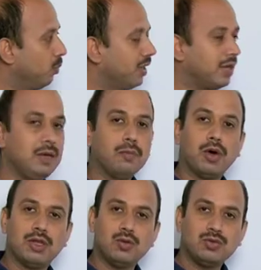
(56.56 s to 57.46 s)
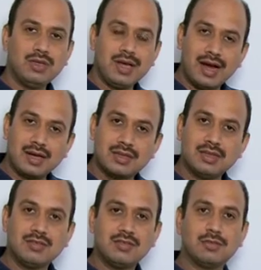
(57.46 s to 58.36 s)
we keep on using at
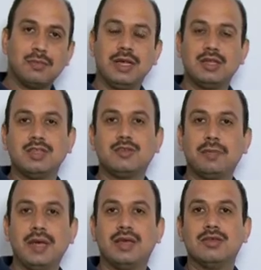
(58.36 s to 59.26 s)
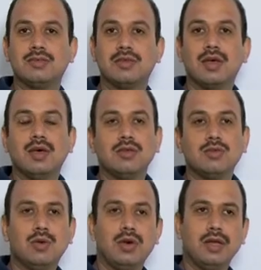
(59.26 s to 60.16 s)
this speed, this pace,
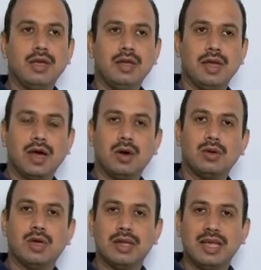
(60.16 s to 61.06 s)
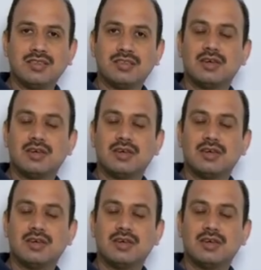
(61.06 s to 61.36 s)
so in around next